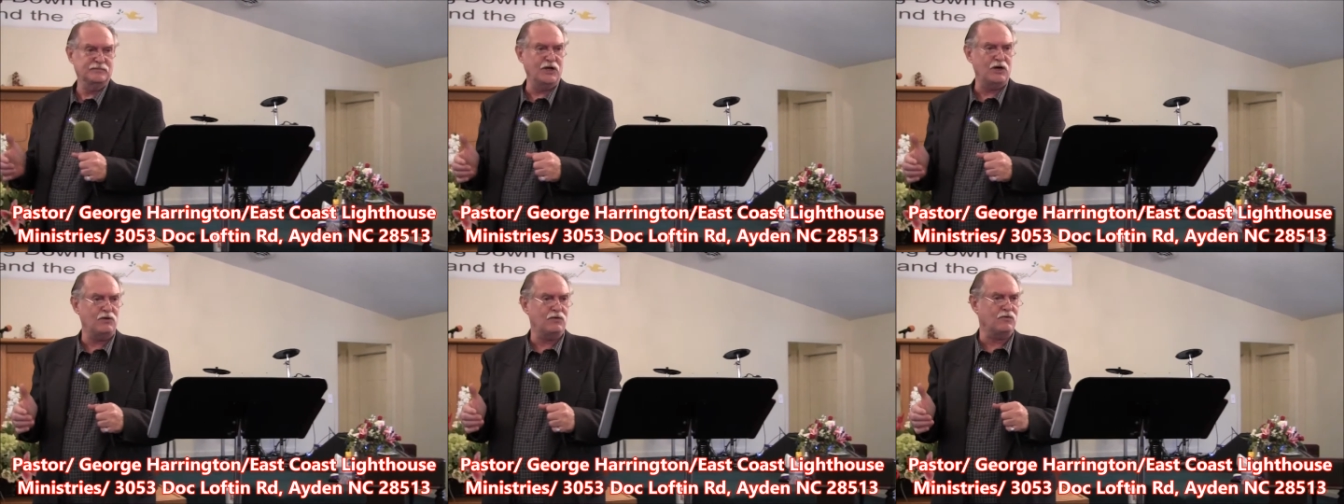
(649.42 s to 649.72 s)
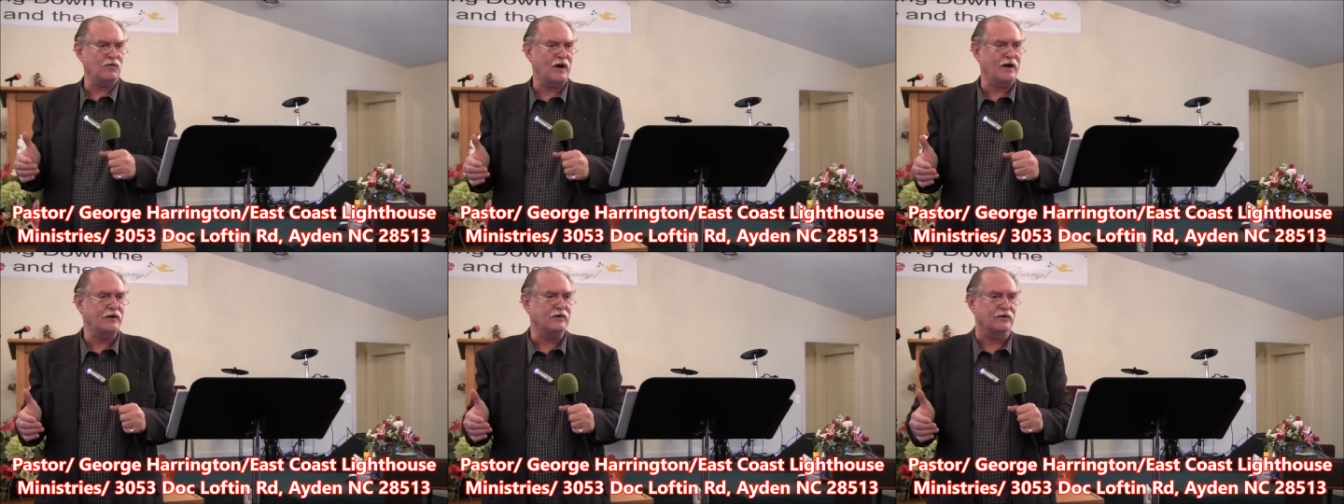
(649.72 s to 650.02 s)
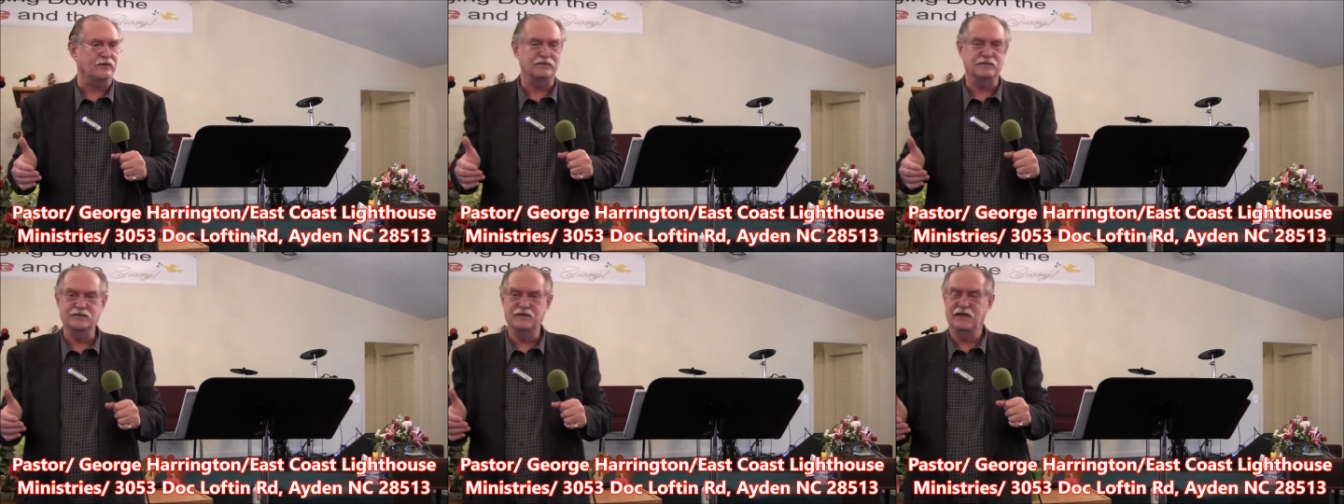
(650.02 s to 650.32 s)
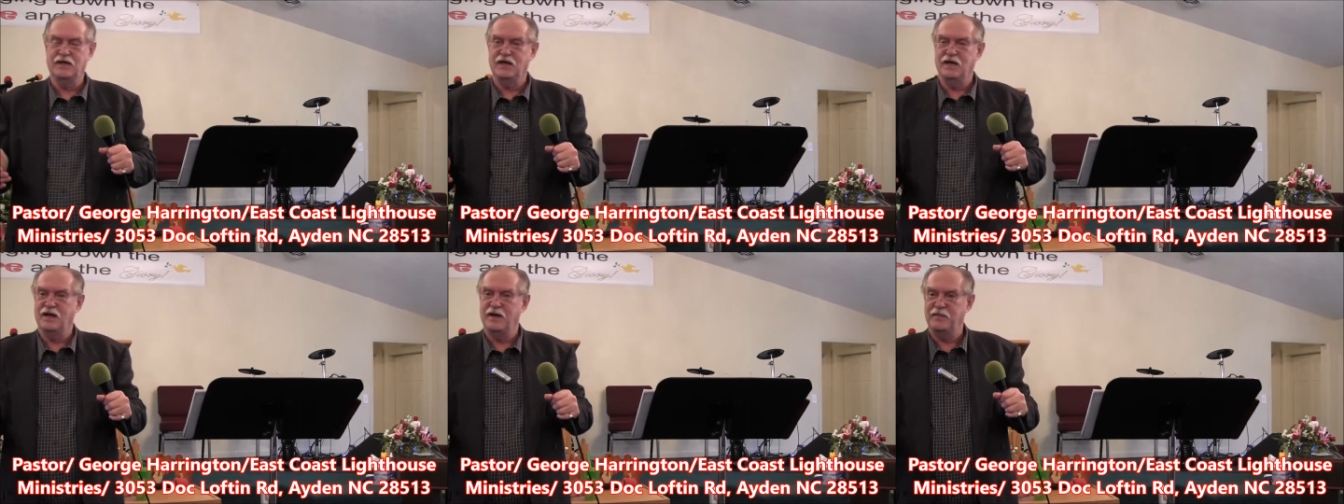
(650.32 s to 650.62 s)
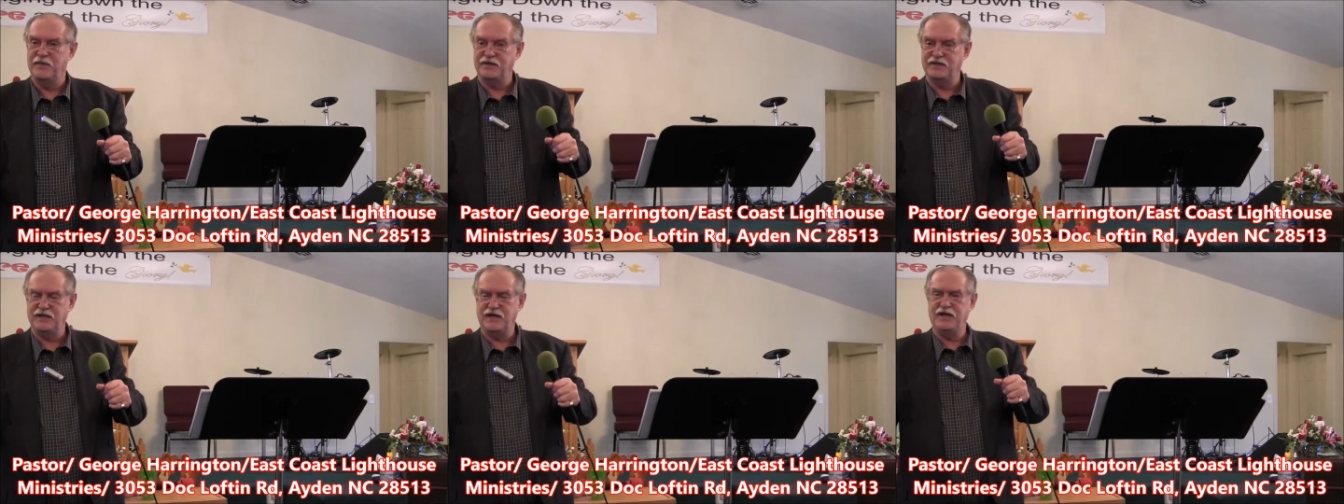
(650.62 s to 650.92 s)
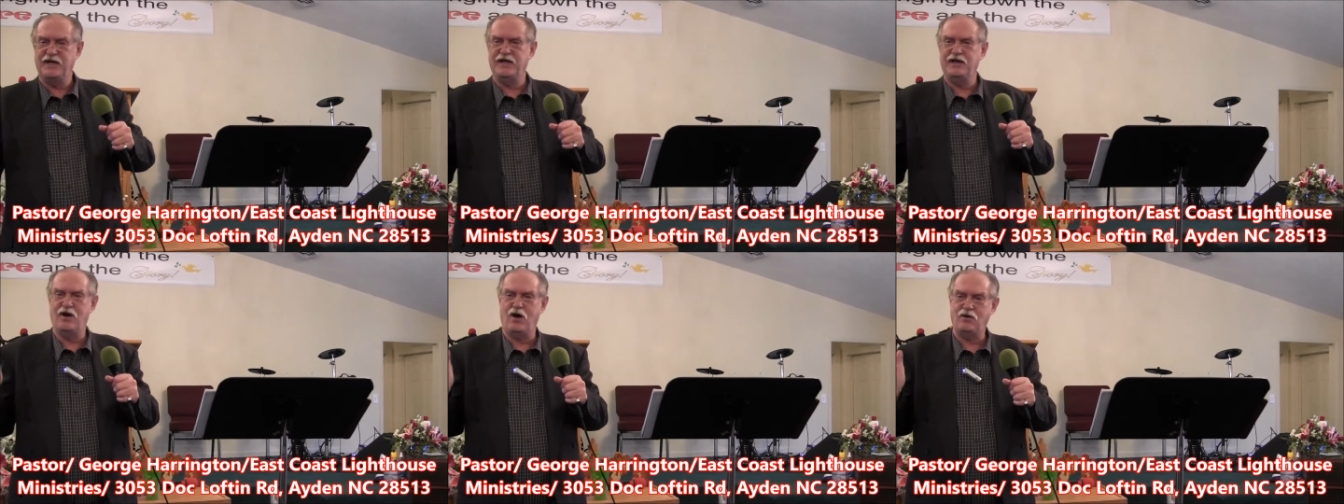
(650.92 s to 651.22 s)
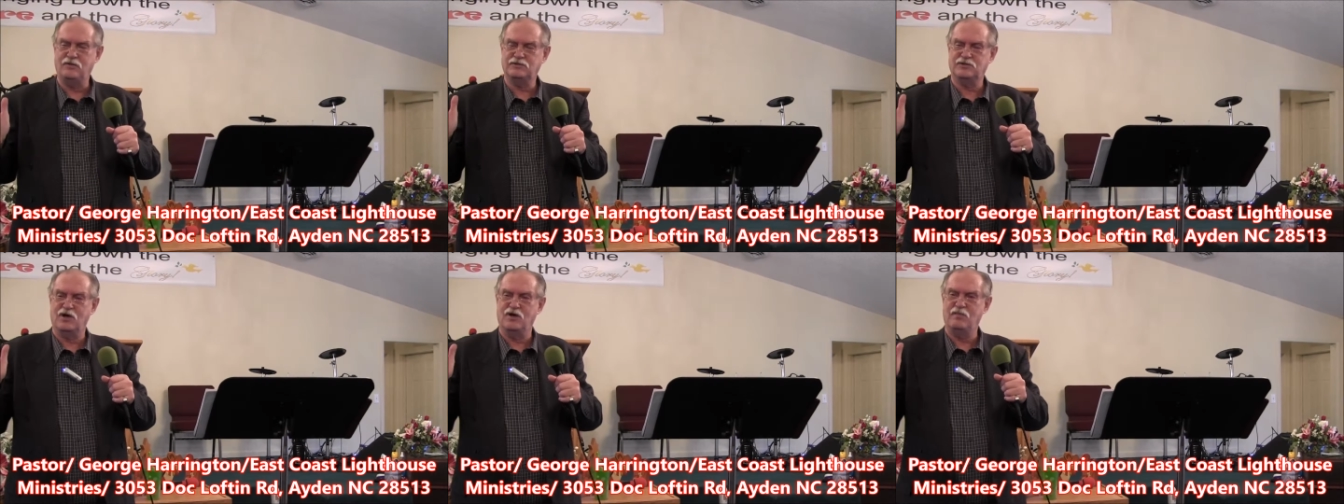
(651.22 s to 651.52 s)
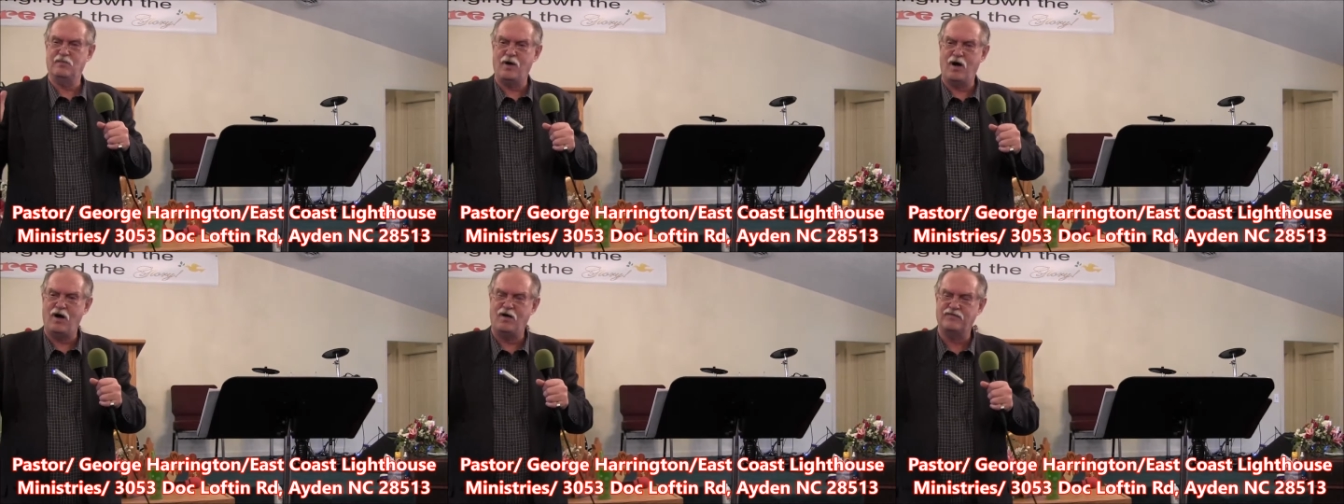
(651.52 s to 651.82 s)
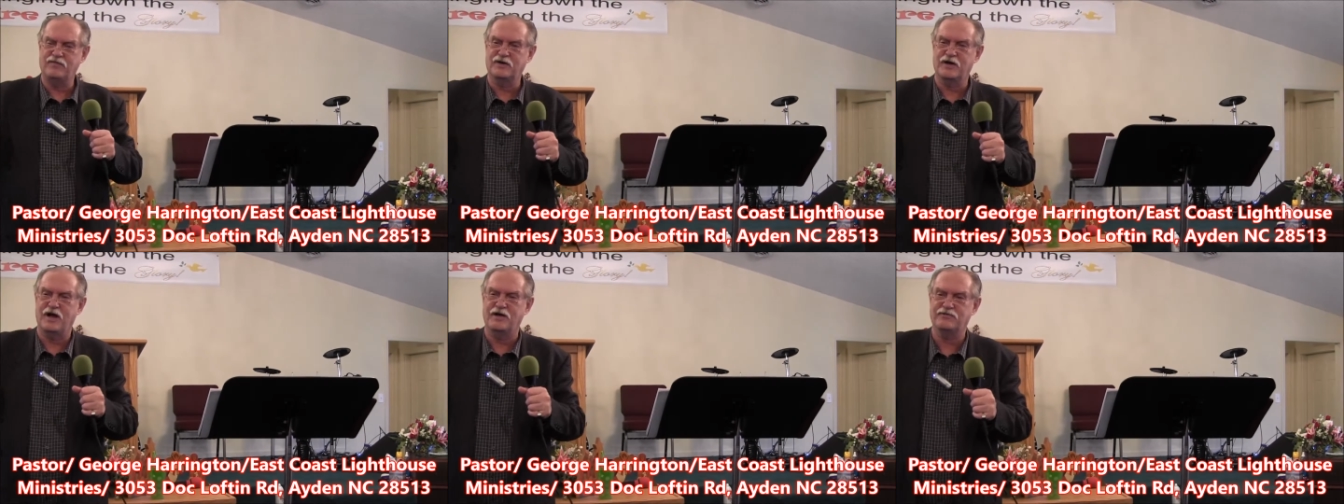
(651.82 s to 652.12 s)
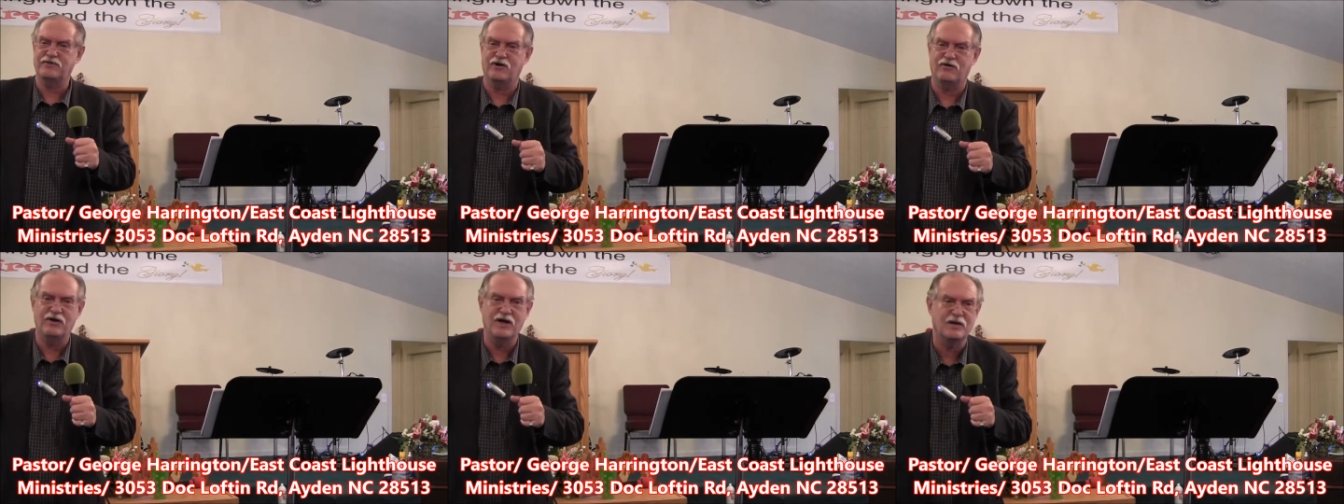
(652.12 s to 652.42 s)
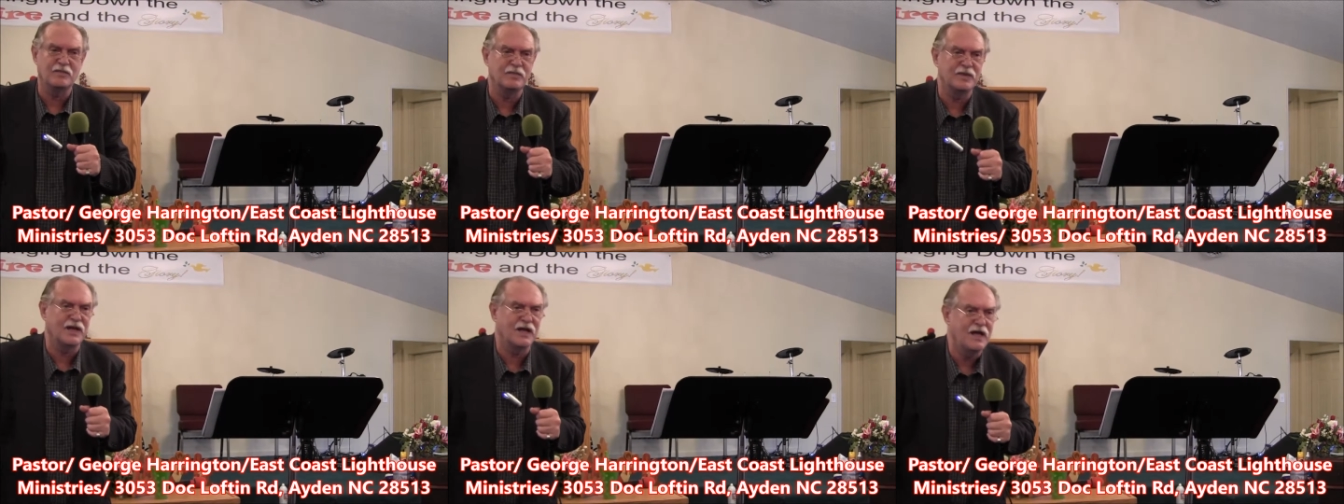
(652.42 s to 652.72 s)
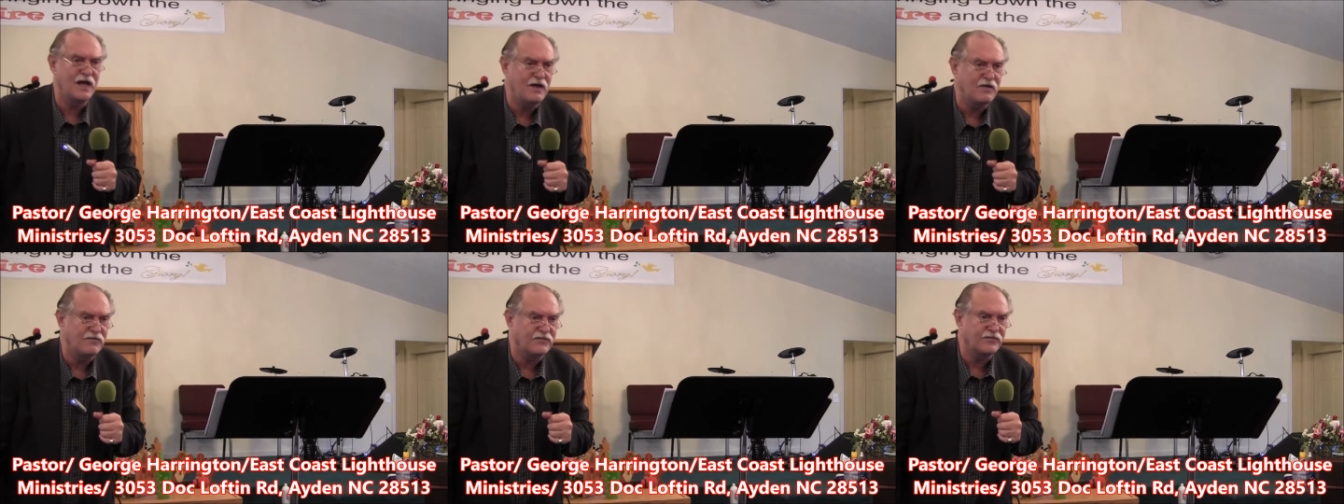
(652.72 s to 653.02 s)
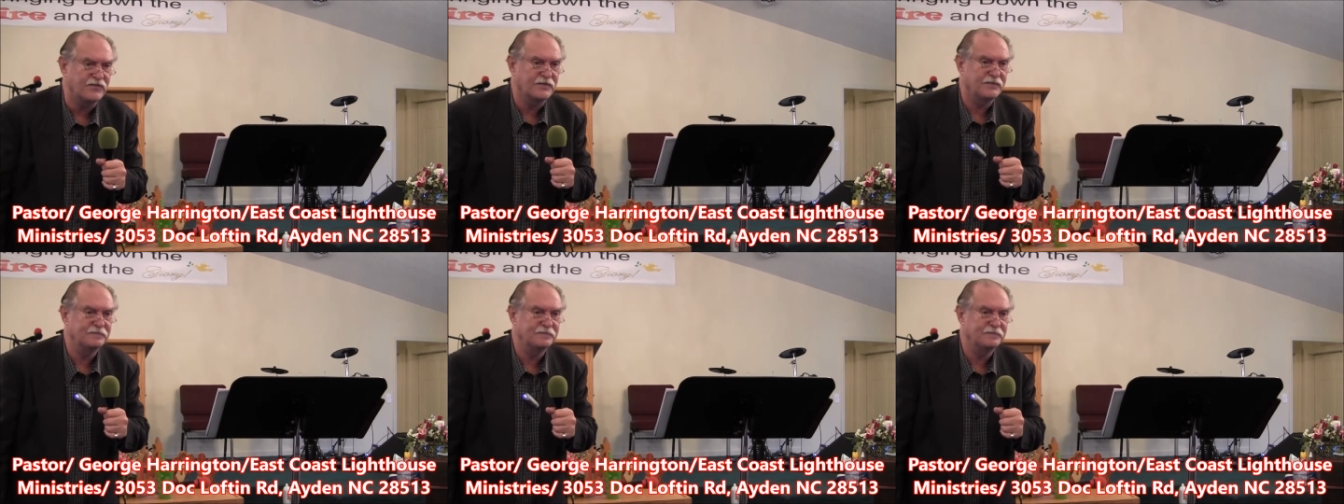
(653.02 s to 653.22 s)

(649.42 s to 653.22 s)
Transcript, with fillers: No greater. But then he also marveled at their unbelief.